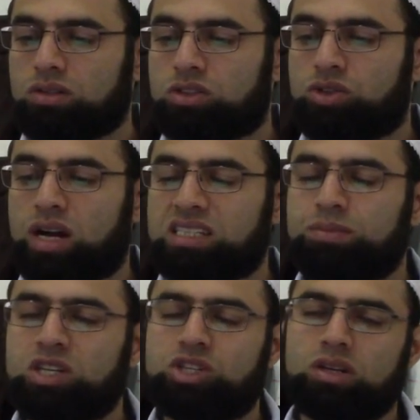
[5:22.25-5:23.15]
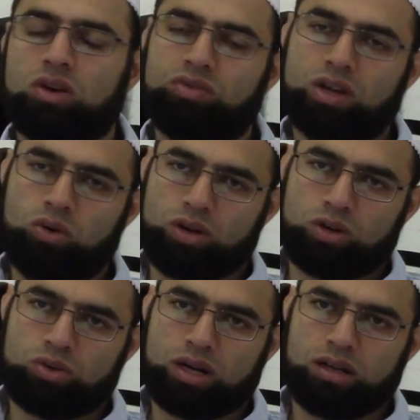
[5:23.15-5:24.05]
transmission of the Holy
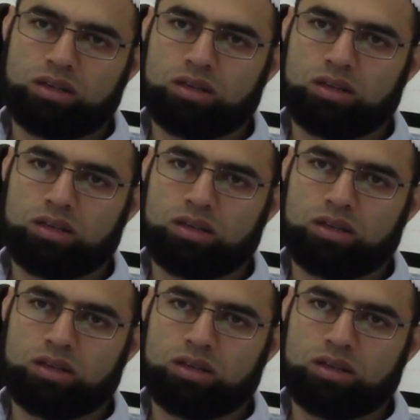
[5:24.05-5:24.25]
Quran.